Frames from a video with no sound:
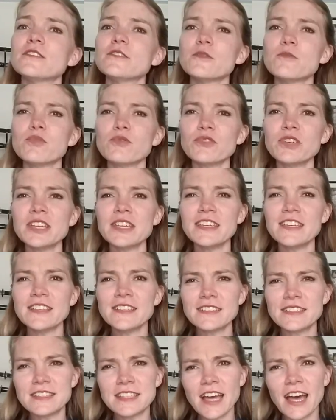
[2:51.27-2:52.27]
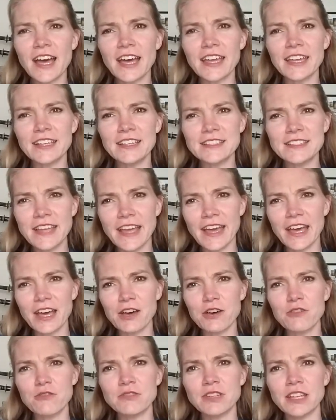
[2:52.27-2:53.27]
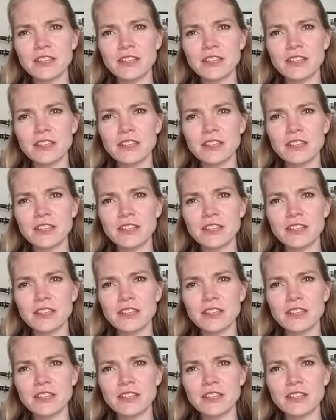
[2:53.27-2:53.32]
the breeze died down,